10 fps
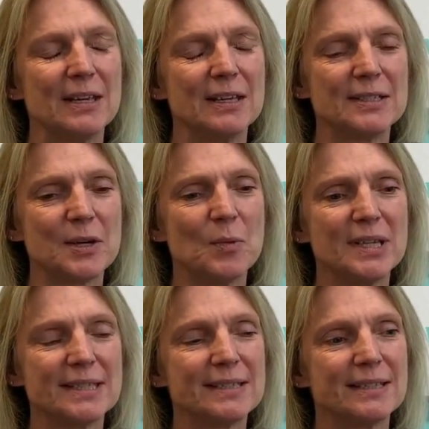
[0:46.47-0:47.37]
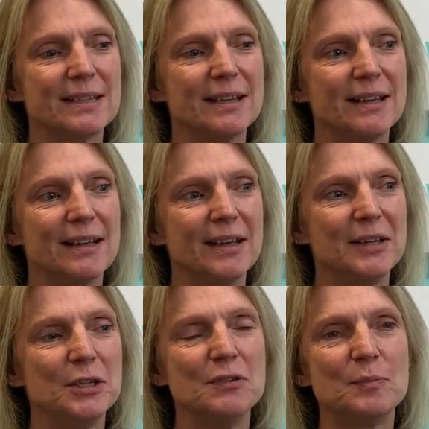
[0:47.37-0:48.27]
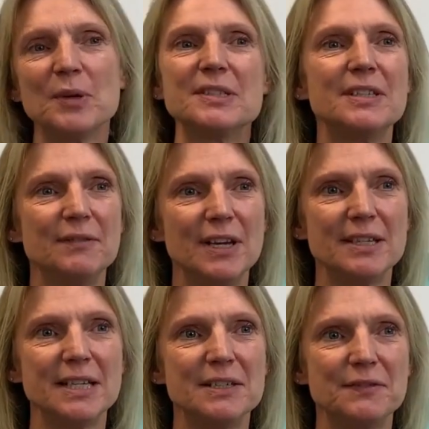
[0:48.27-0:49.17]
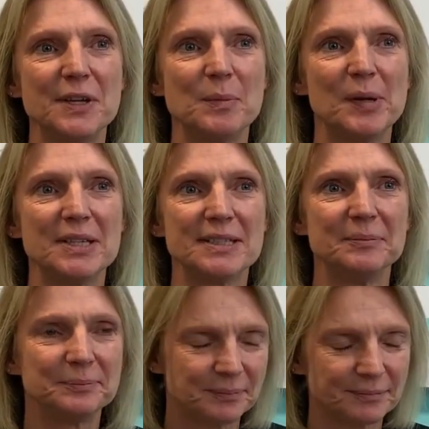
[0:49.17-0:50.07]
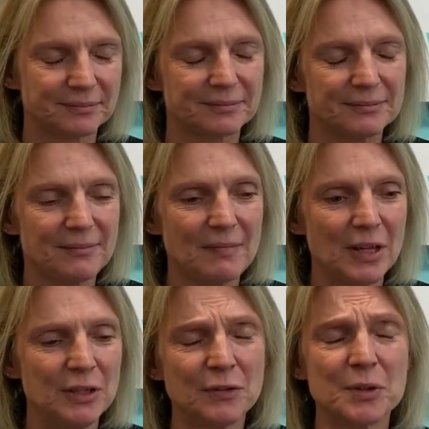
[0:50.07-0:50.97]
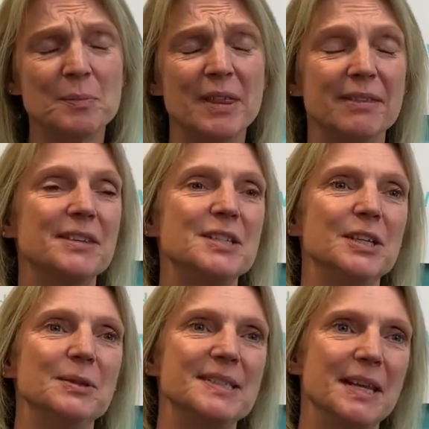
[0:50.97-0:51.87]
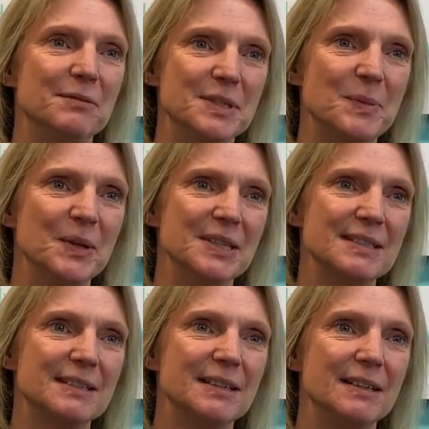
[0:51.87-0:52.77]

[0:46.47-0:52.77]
So once you've positively identified the person, you've got a month to send a response.